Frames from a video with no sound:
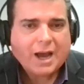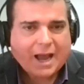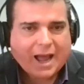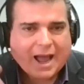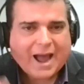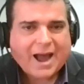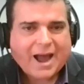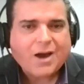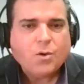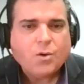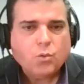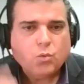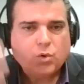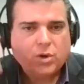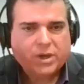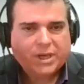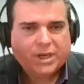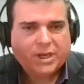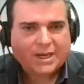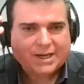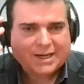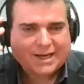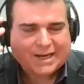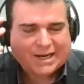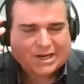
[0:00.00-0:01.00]
how we
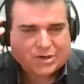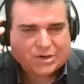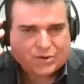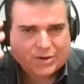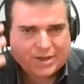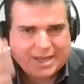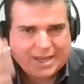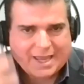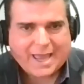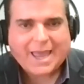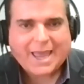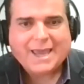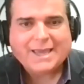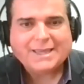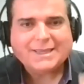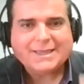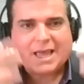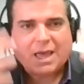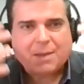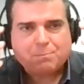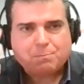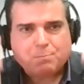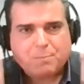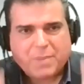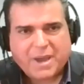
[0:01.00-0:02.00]
can create
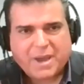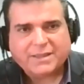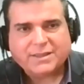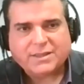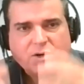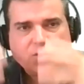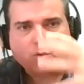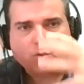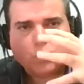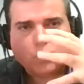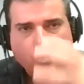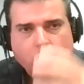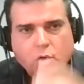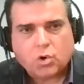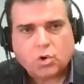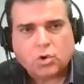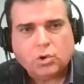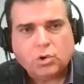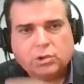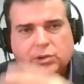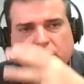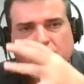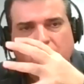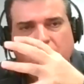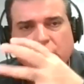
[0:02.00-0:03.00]
a better
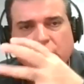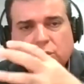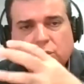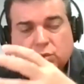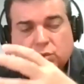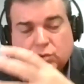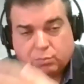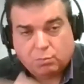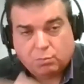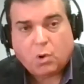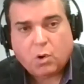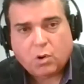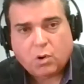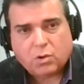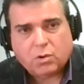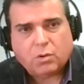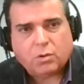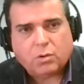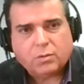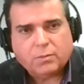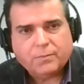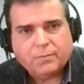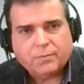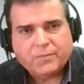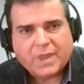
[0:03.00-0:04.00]
world tomorrow,